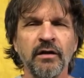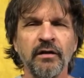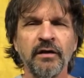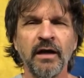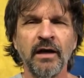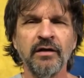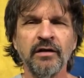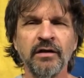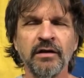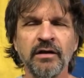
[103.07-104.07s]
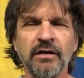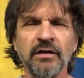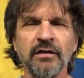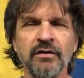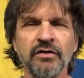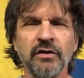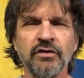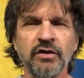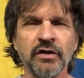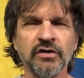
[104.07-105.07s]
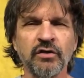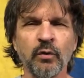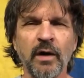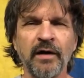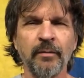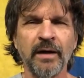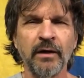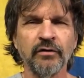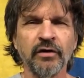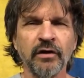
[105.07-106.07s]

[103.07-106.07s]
The idea is just the right amount,